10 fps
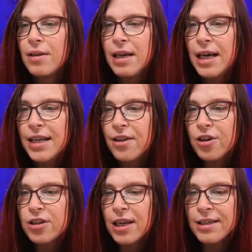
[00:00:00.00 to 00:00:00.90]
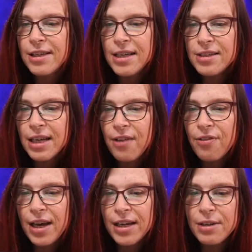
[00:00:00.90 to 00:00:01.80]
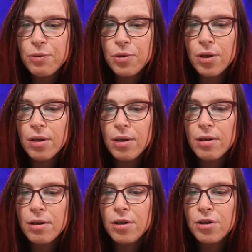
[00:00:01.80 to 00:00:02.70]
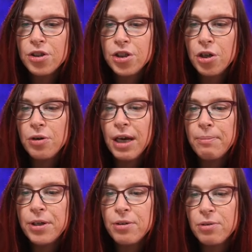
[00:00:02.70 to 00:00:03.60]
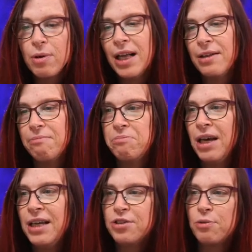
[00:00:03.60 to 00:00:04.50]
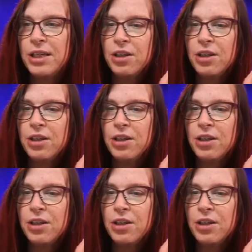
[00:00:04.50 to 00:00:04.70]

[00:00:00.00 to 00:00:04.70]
It looks like this, and then it will show the IP address. Well, it's already on